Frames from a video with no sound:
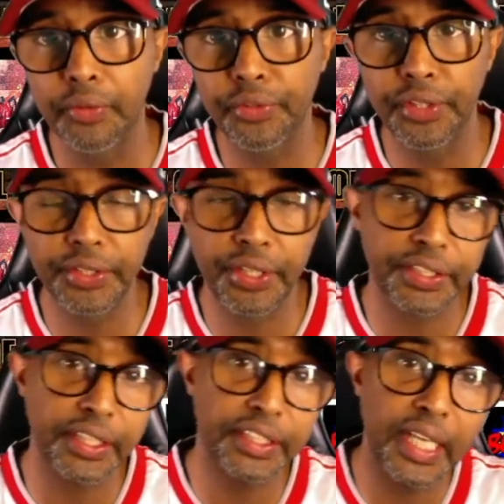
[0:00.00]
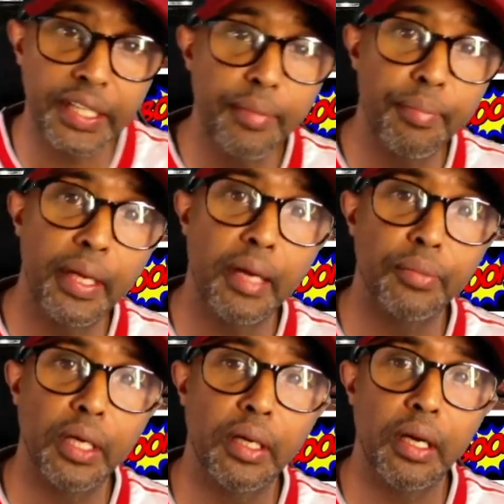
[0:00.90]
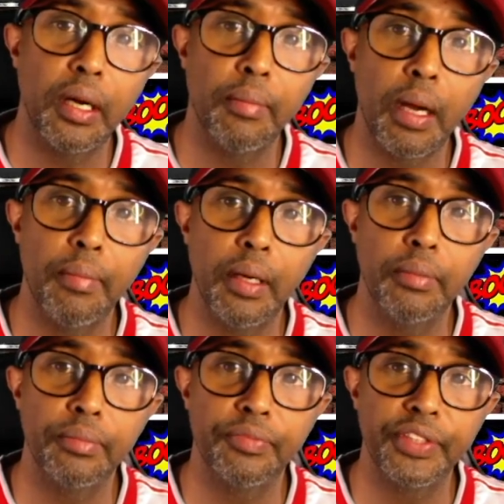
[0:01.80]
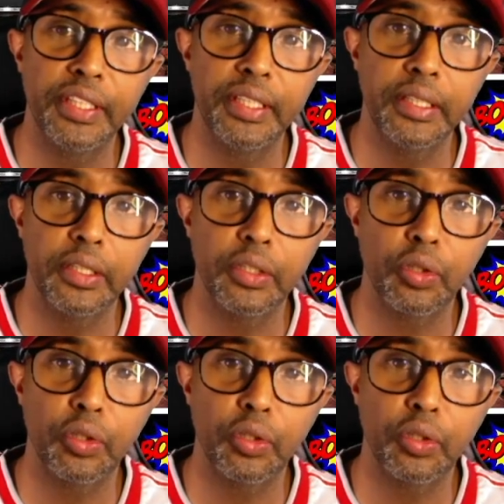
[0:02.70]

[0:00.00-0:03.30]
That's the signing bit I'm really